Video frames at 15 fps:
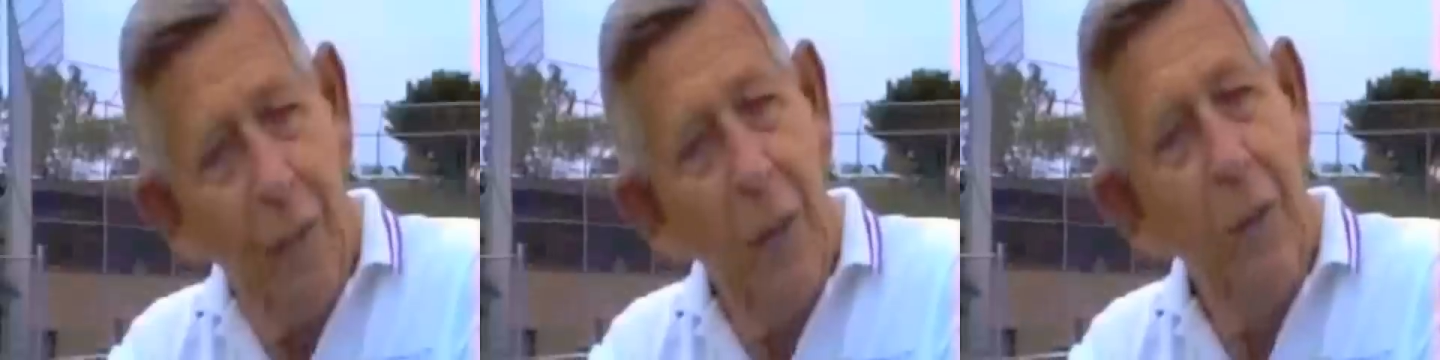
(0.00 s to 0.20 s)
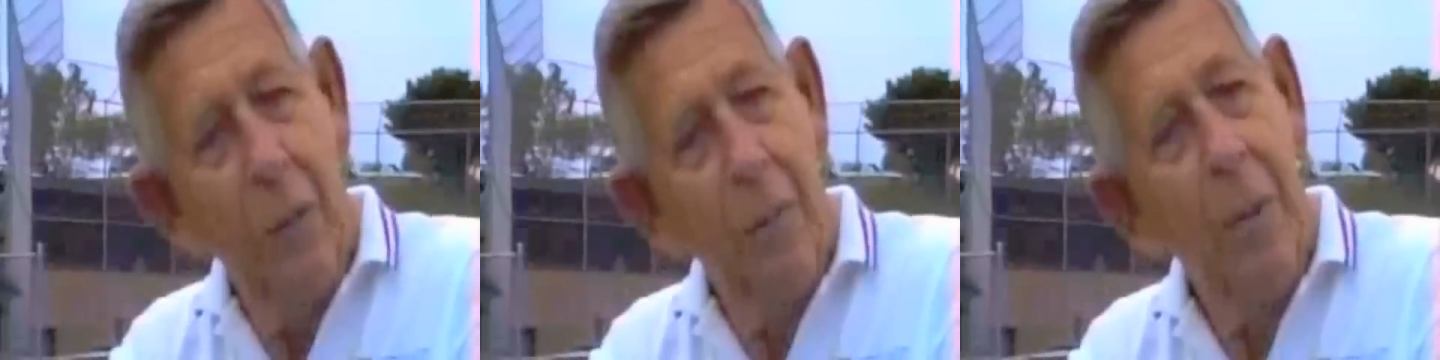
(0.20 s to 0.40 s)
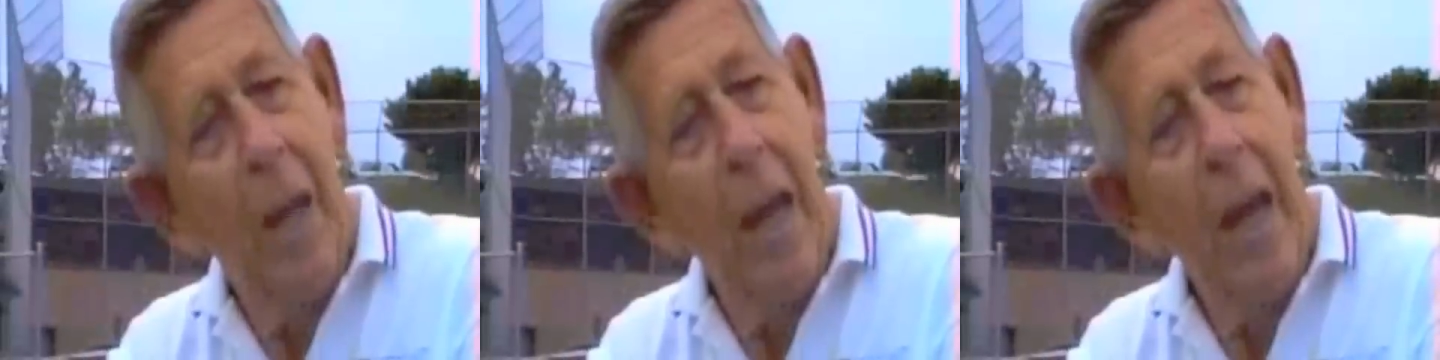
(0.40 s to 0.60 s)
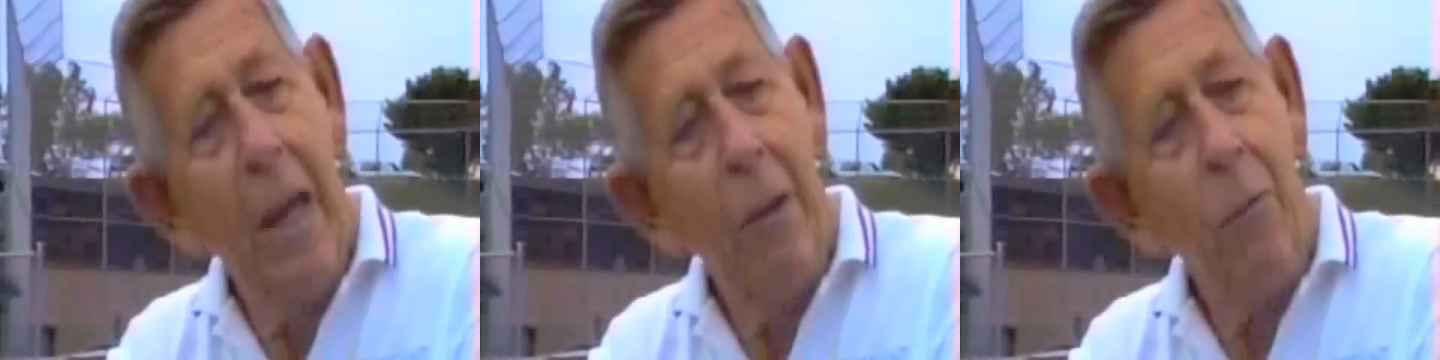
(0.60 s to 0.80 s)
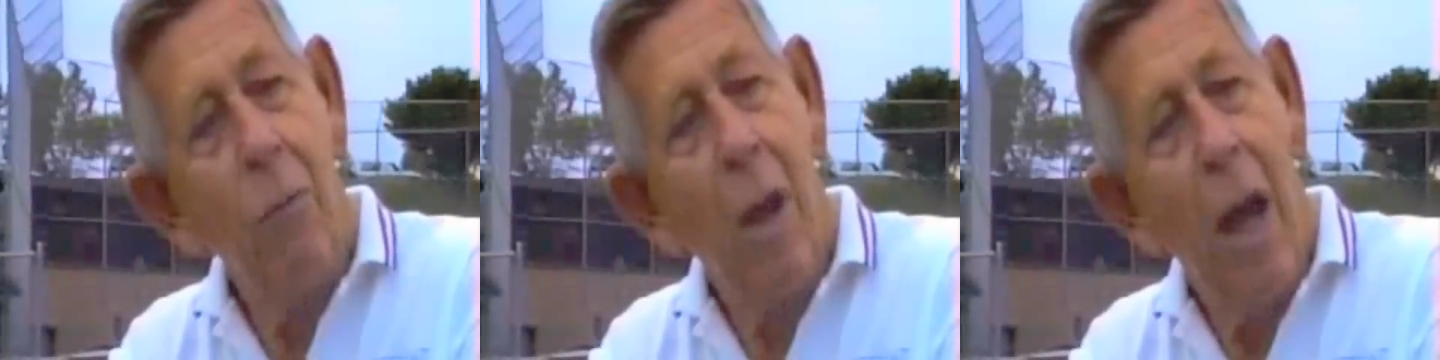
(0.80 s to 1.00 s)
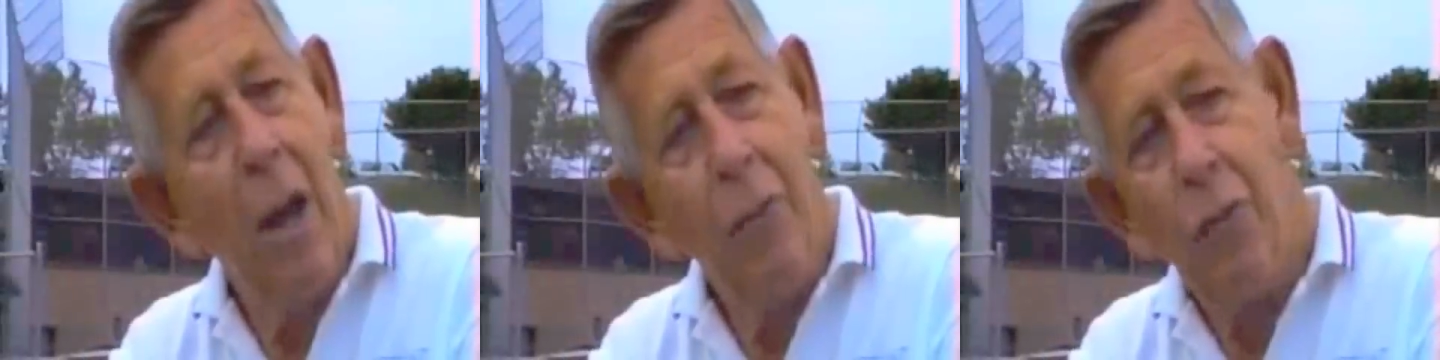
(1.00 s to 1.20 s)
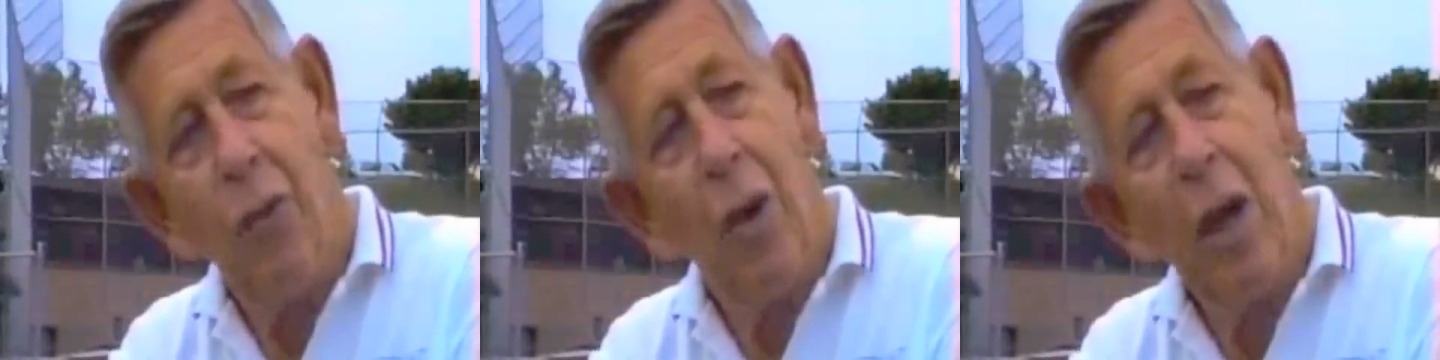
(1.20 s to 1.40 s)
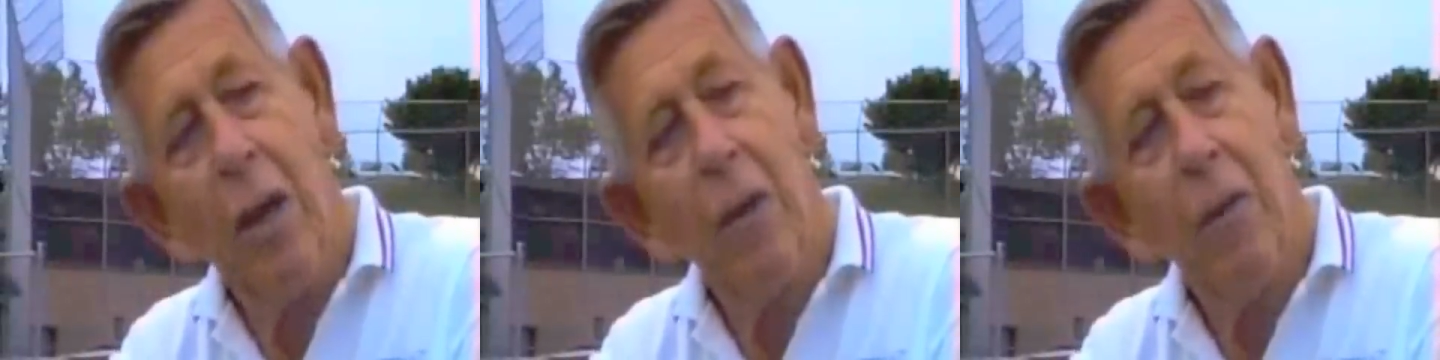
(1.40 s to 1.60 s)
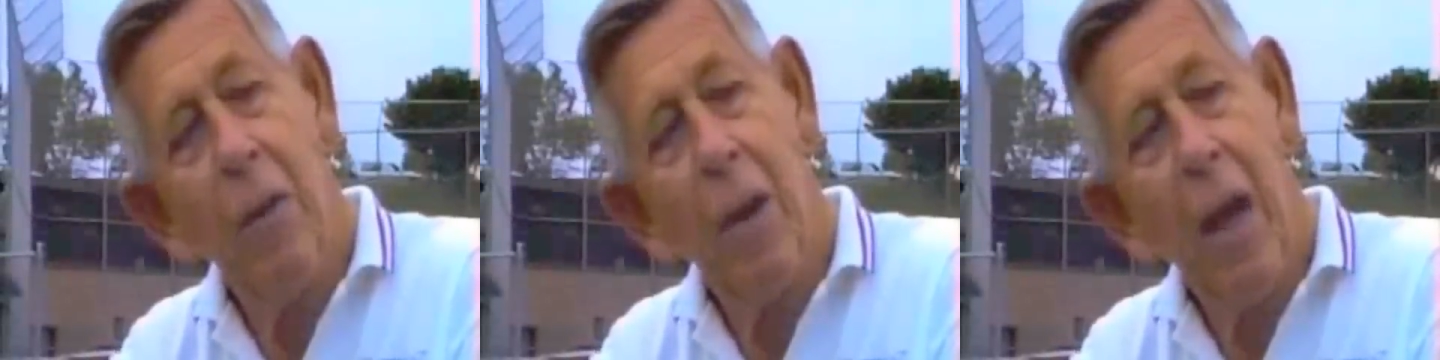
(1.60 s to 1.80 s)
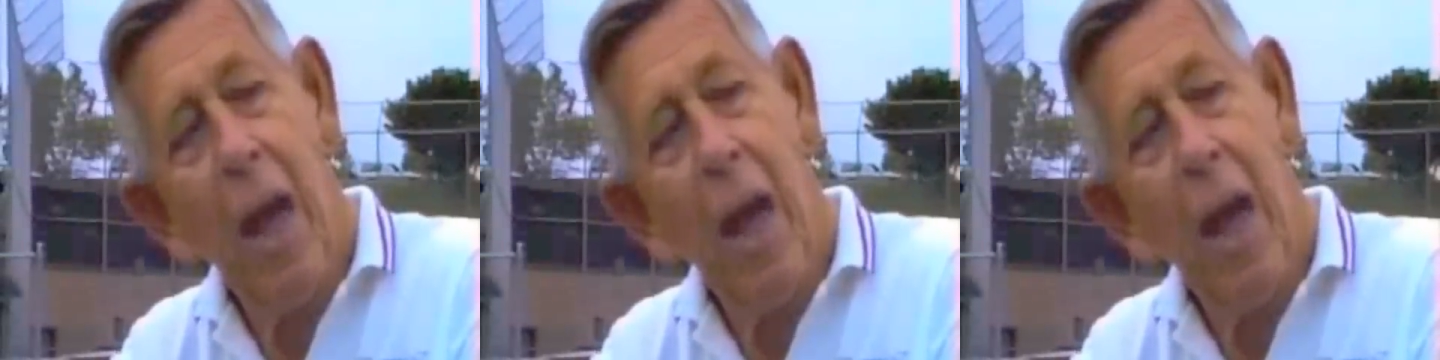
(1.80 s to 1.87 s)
the field of play. You can't join in the